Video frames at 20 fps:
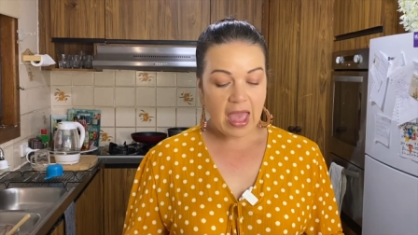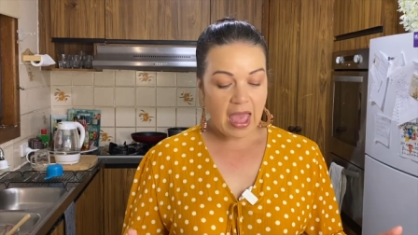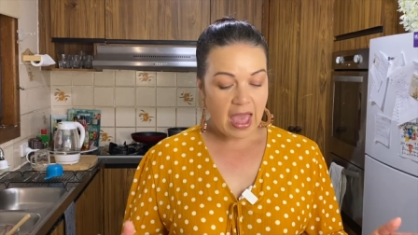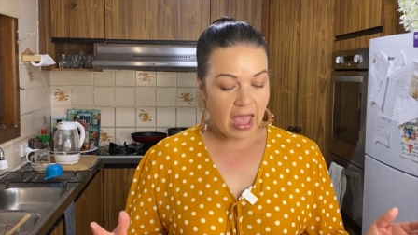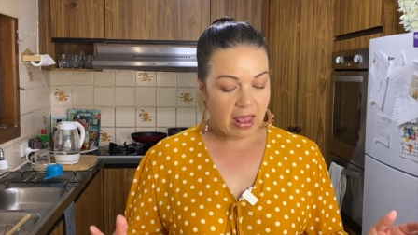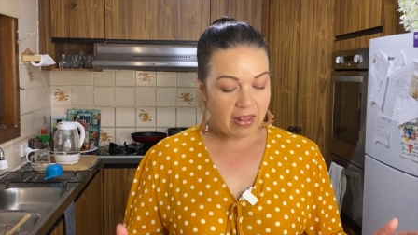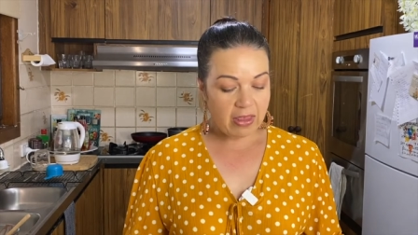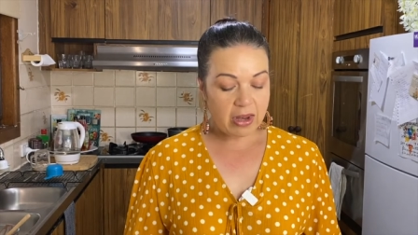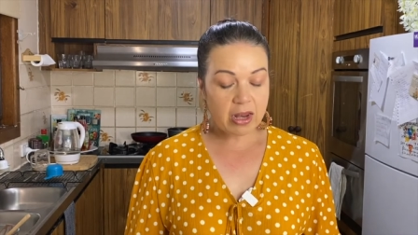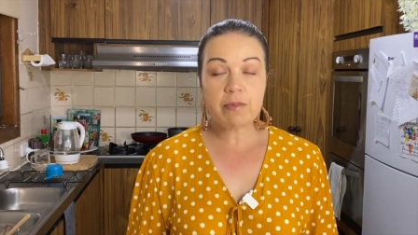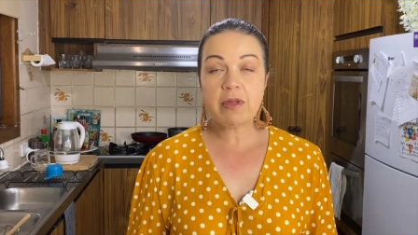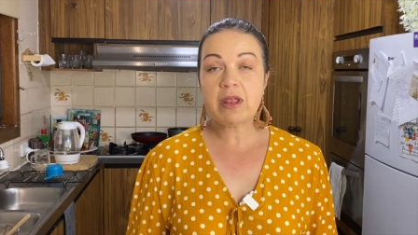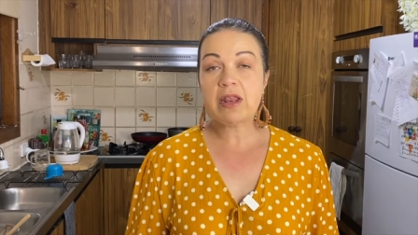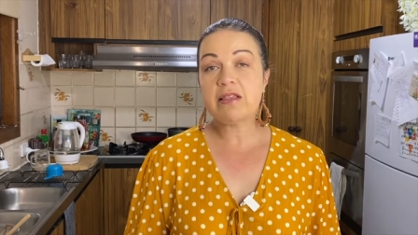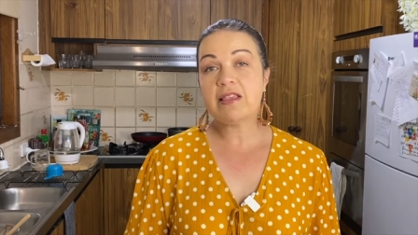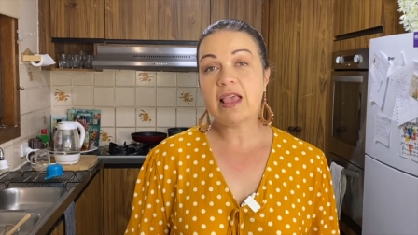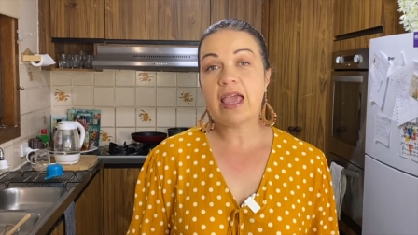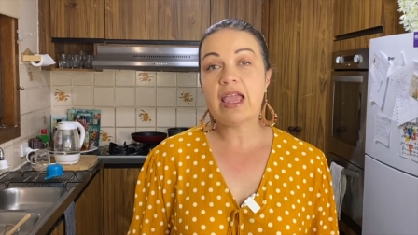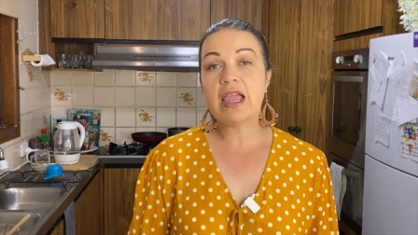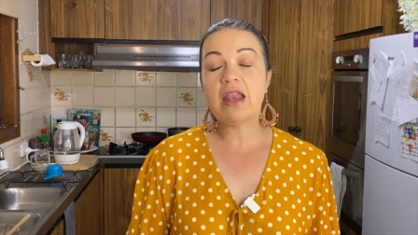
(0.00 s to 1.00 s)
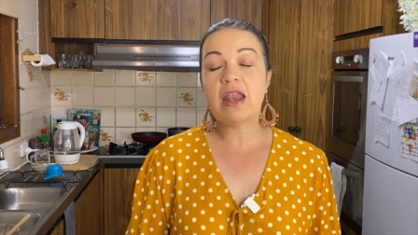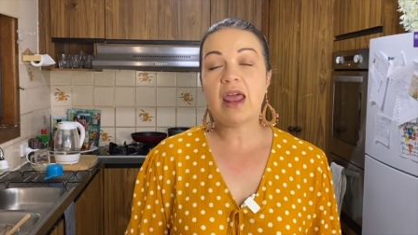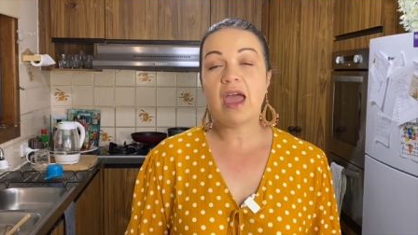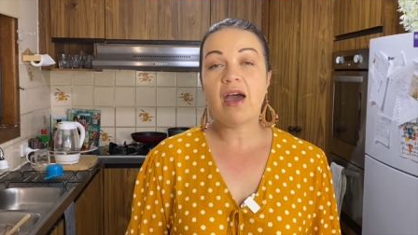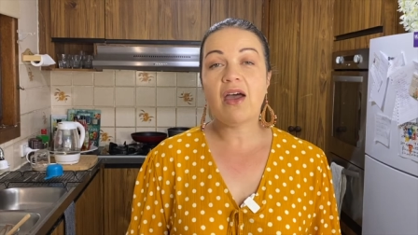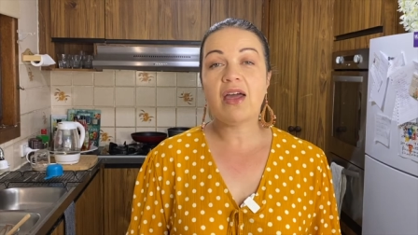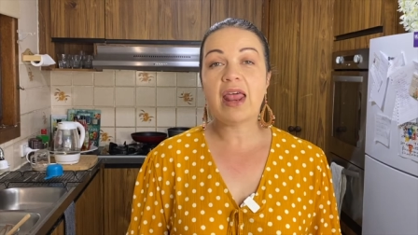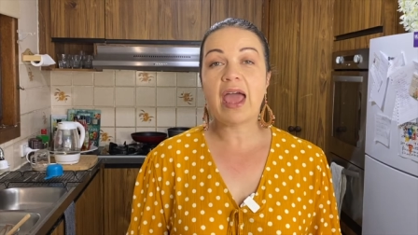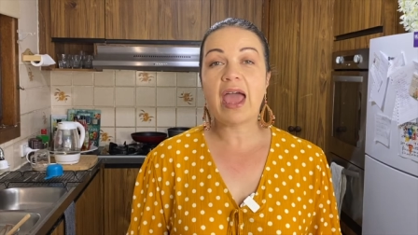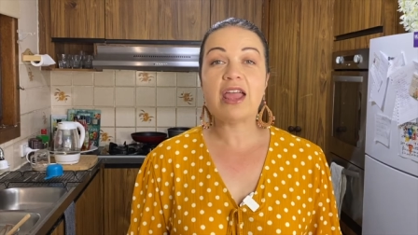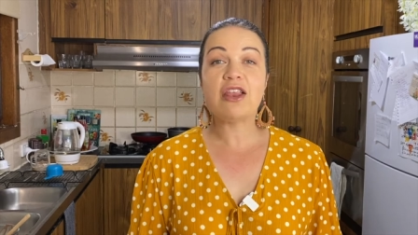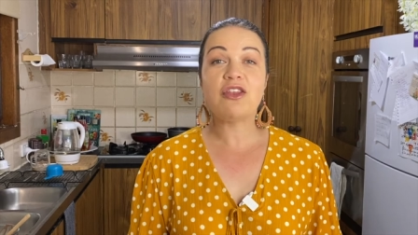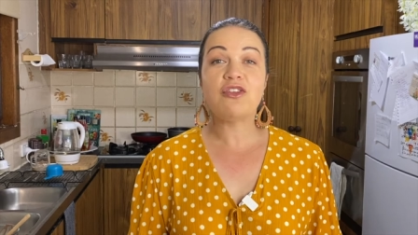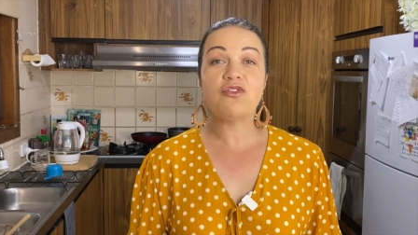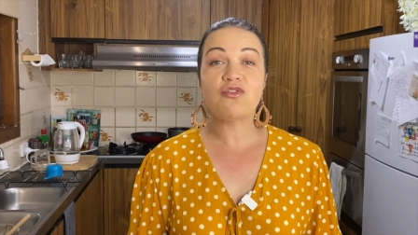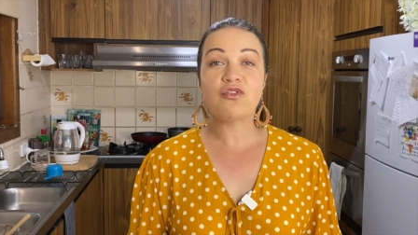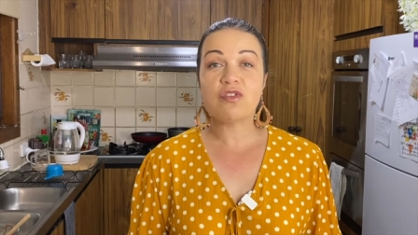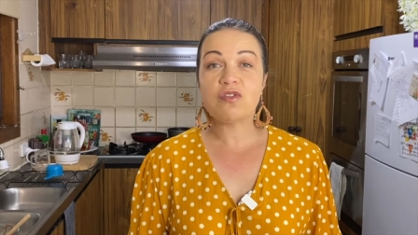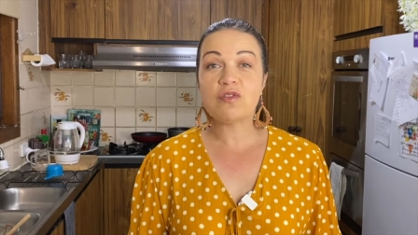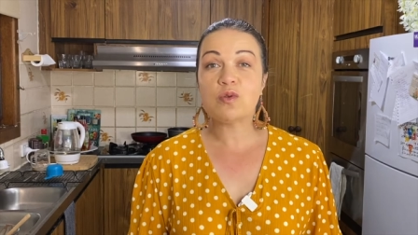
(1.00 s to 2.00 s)
And then I'm gonna take it out and
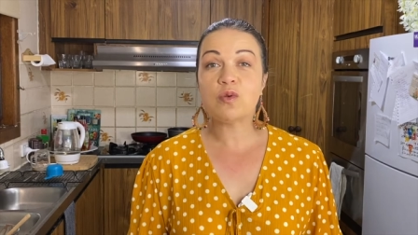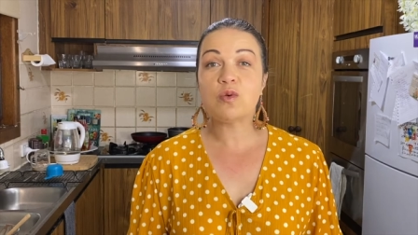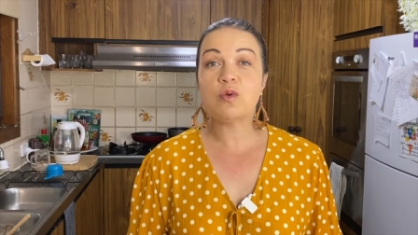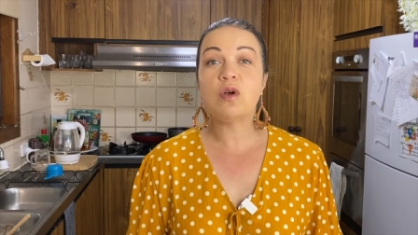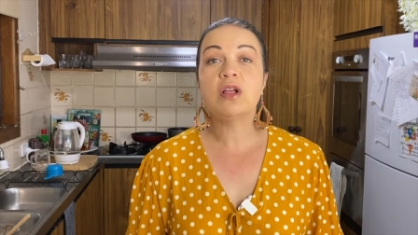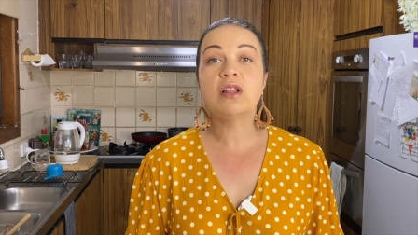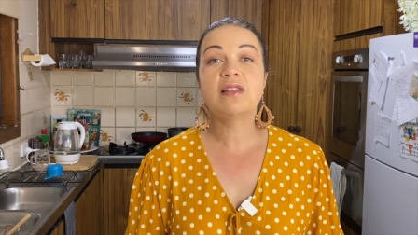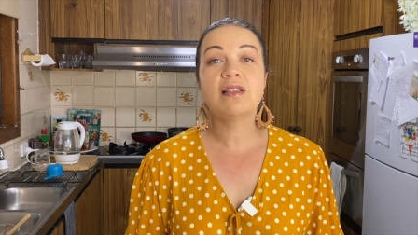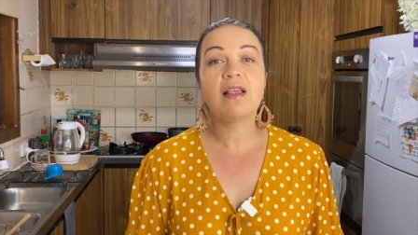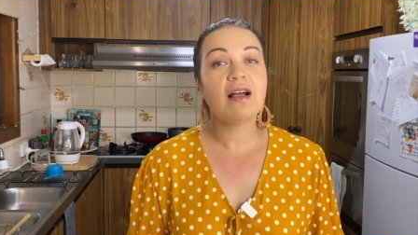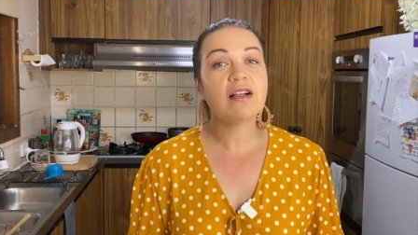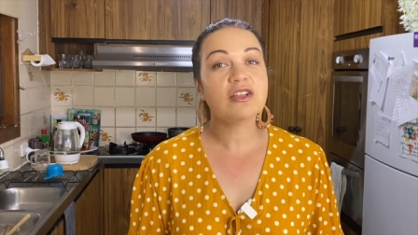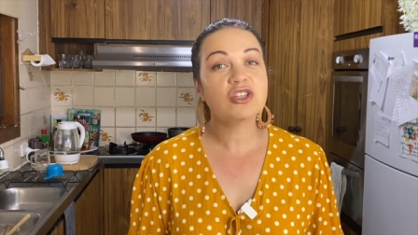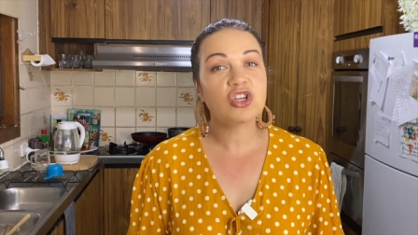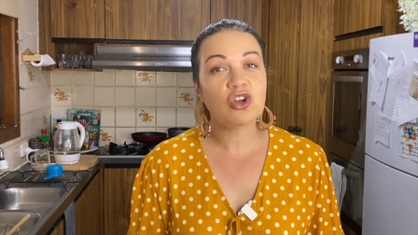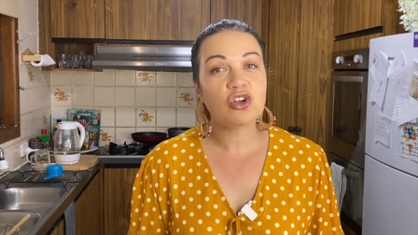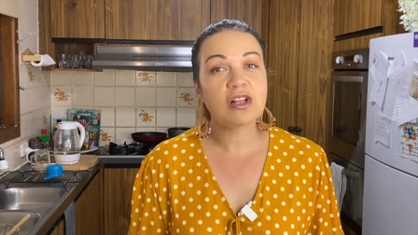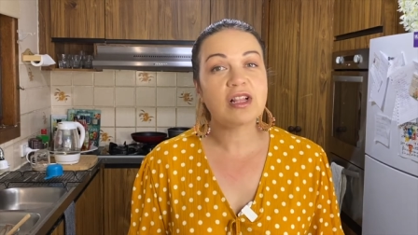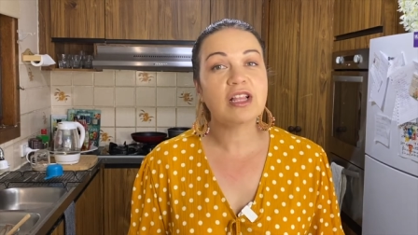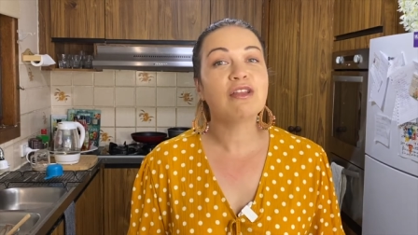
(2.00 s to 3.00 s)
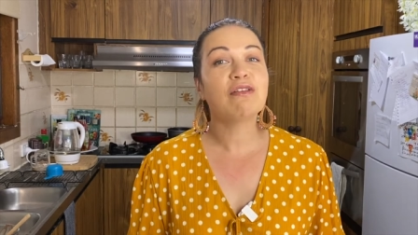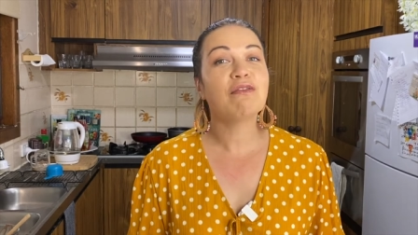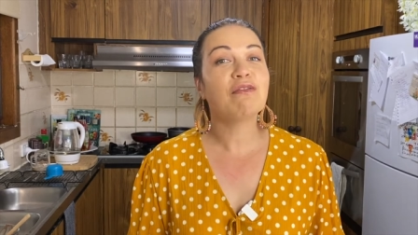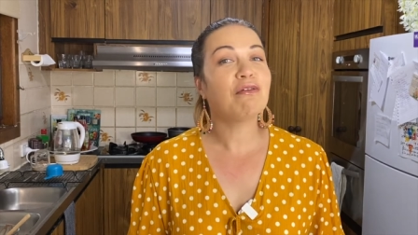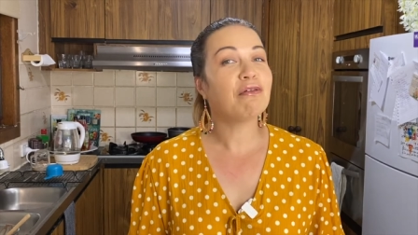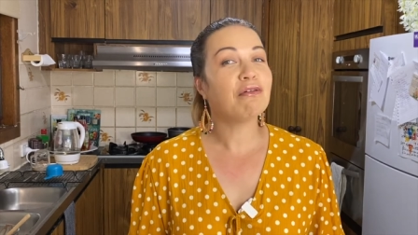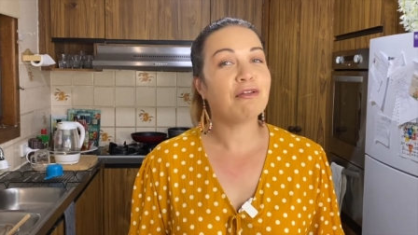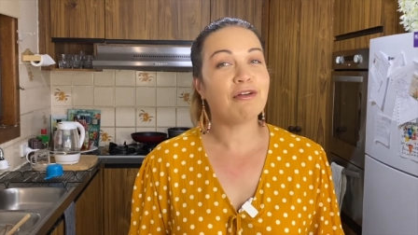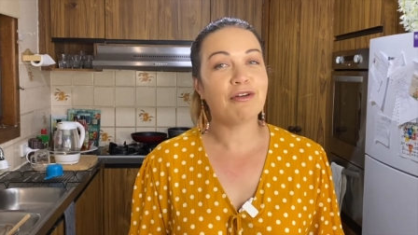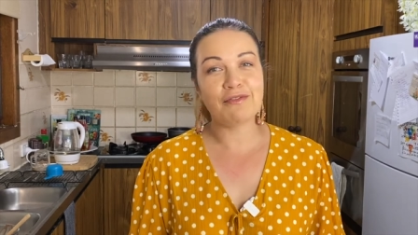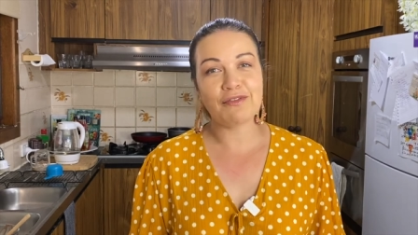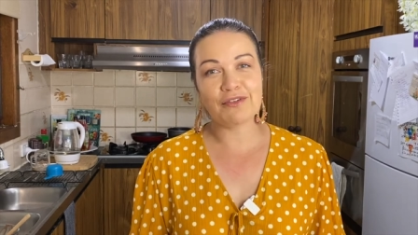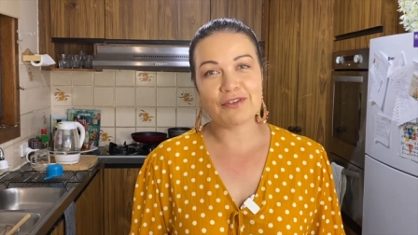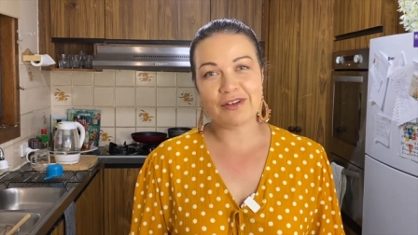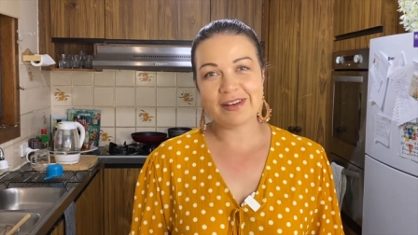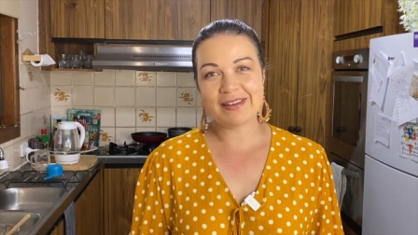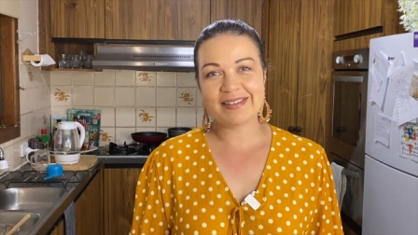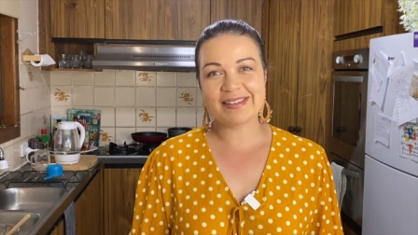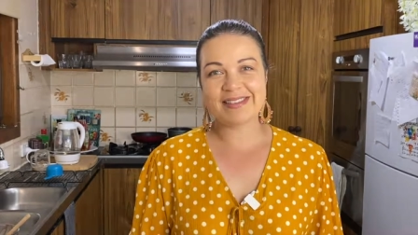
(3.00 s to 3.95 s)
drizzle dark chocolate all over it.